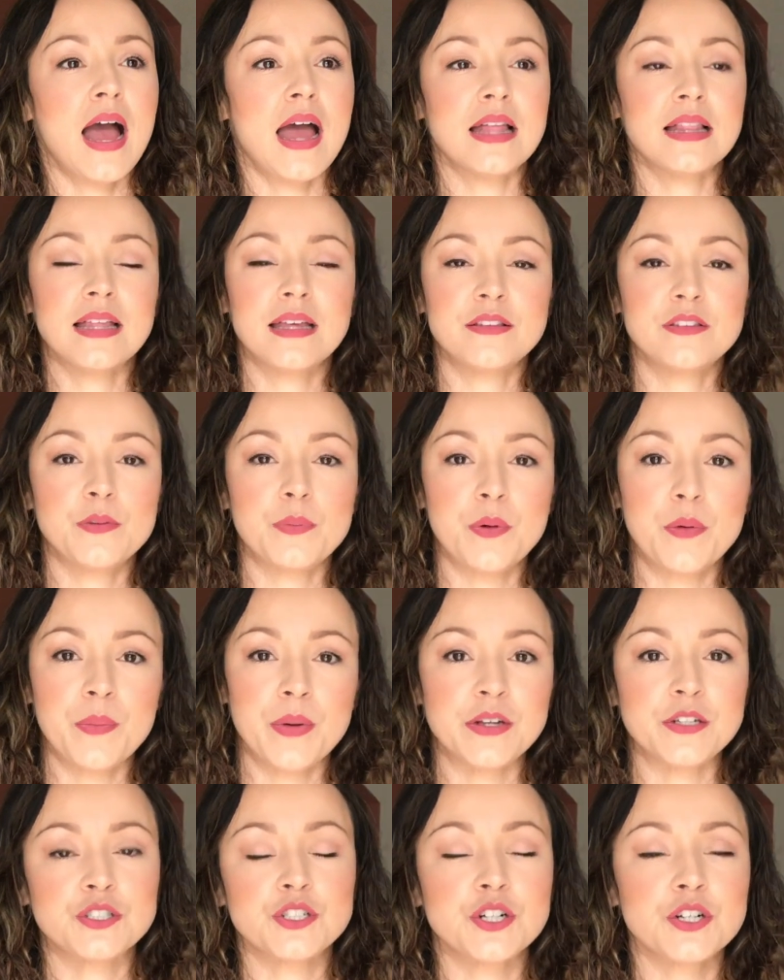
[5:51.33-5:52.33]
I like to put
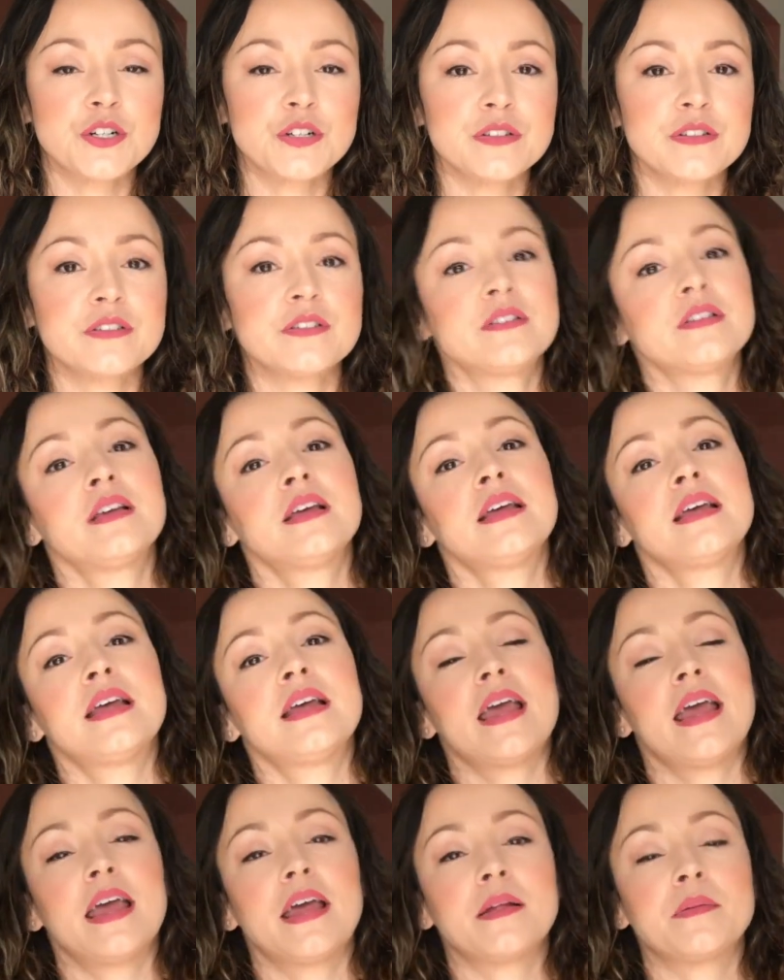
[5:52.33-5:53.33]
my shirts
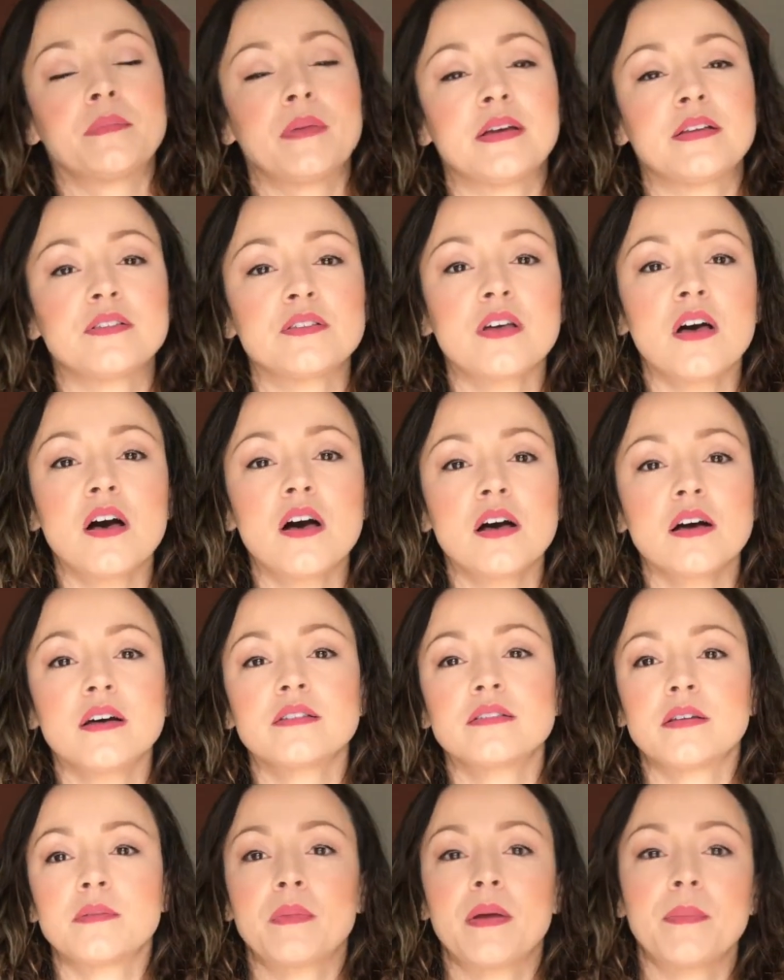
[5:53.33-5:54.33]
and my
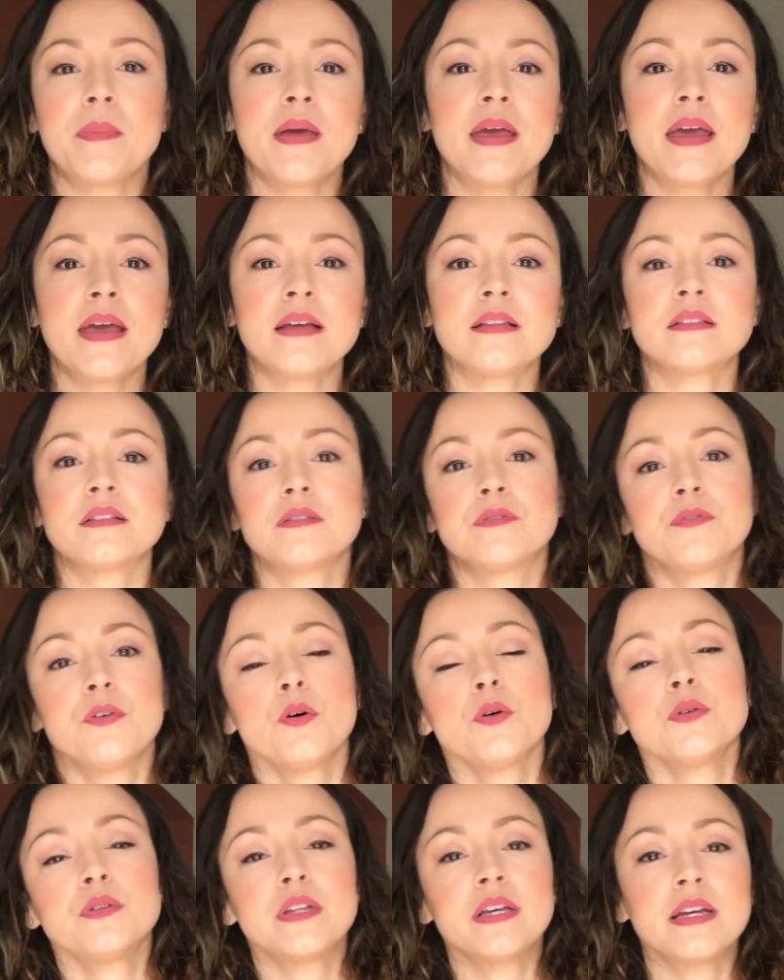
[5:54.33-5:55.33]
socks and my pants and
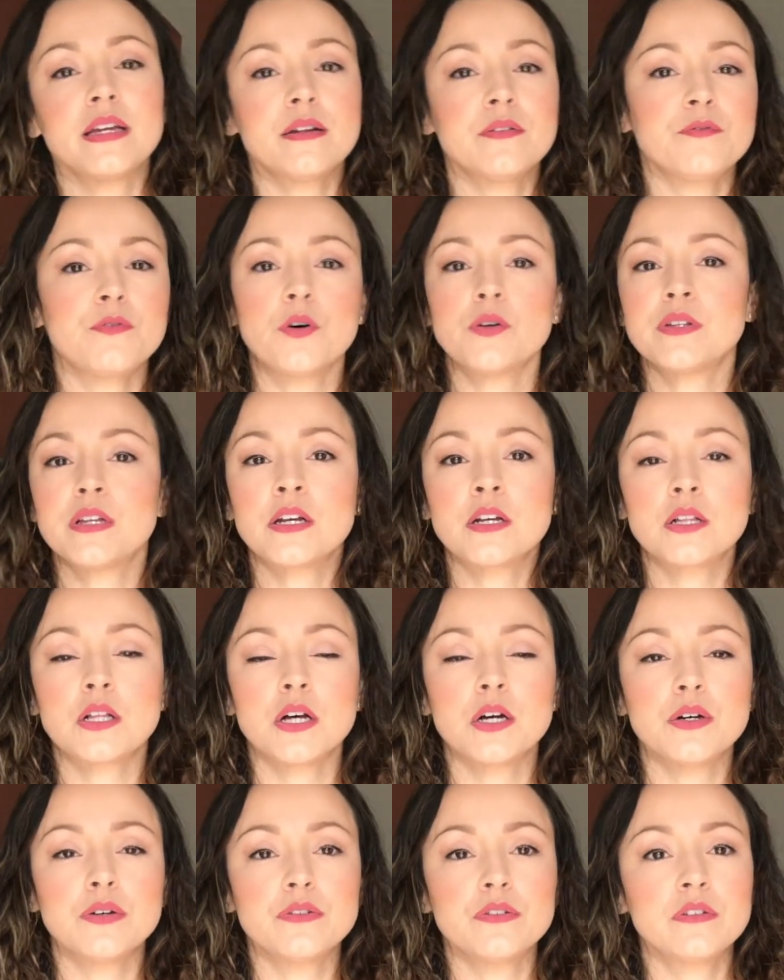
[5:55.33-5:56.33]
folding
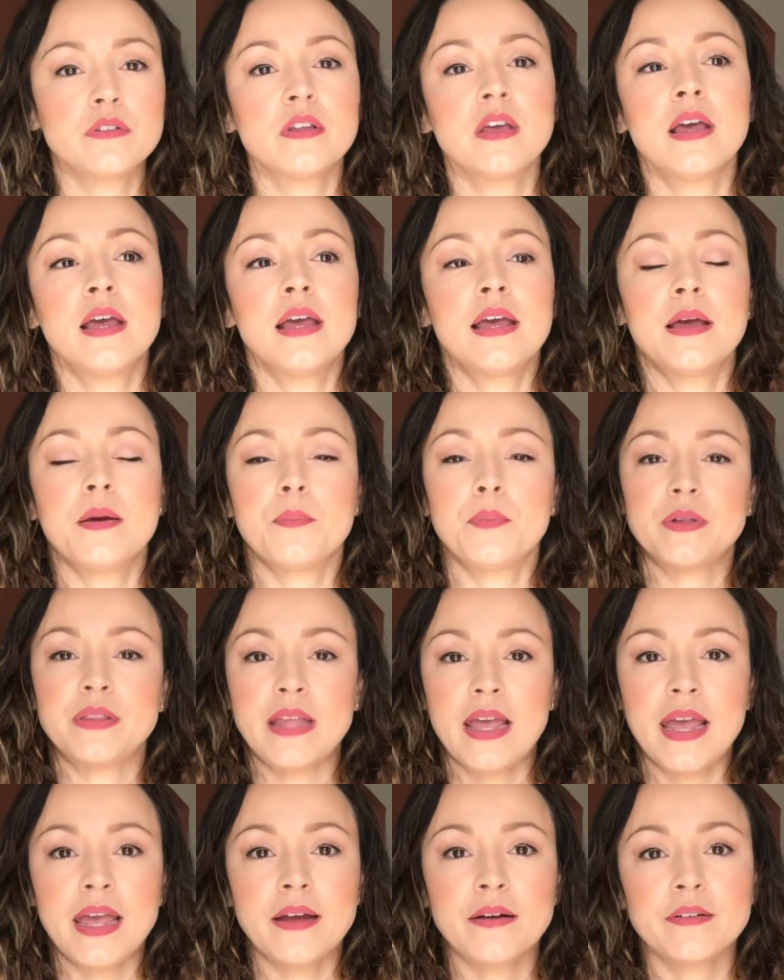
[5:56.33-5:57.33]
clothes, put
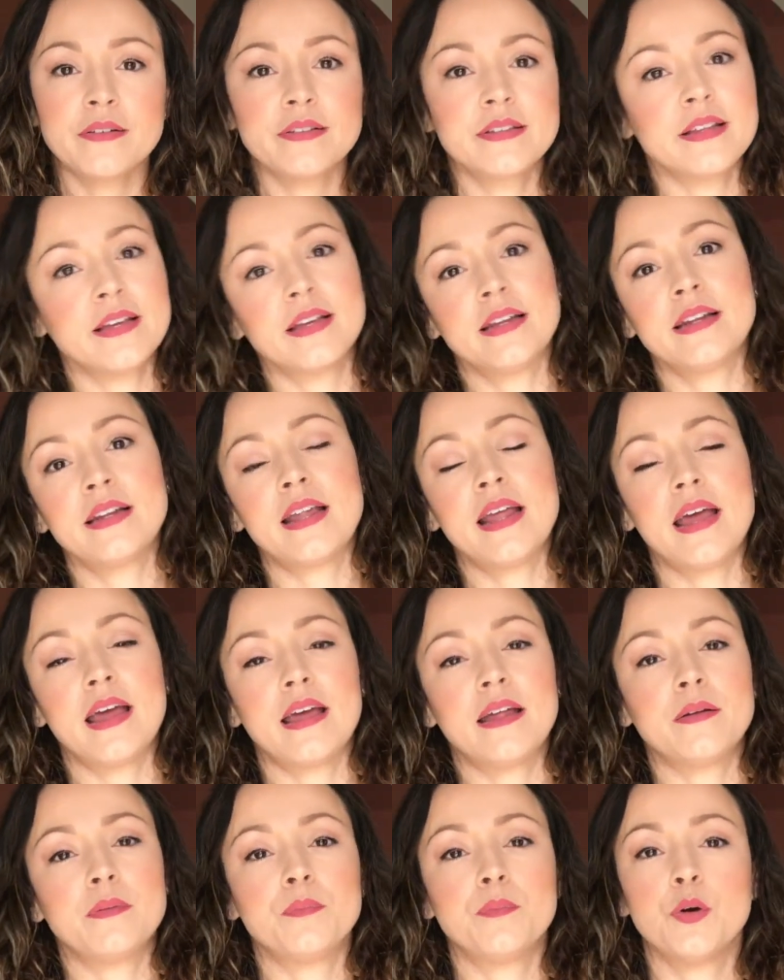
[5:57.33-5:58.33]
the hangers in,
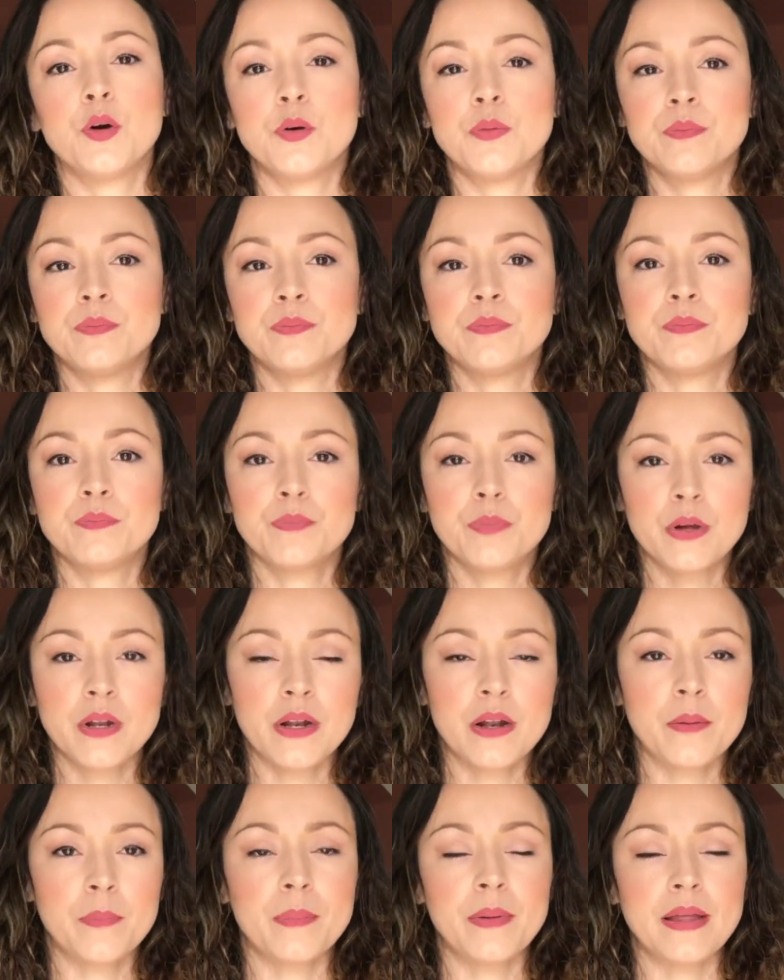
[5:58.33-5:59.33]
and boom, put
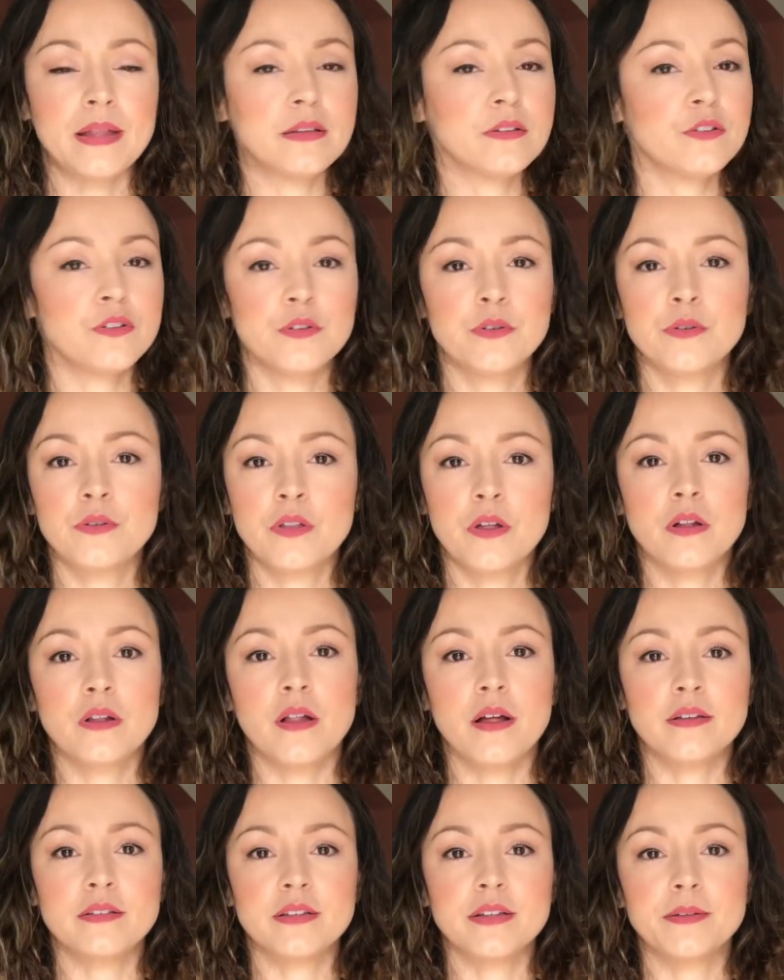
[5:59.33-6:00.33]
it up into the
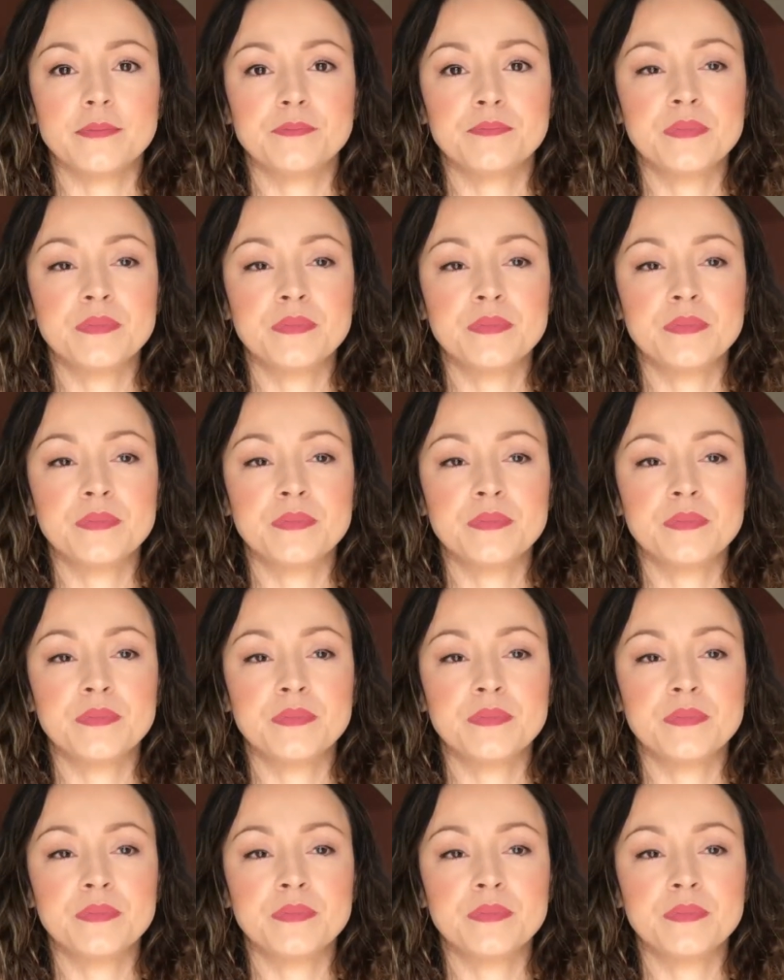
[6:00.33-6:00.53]
closet.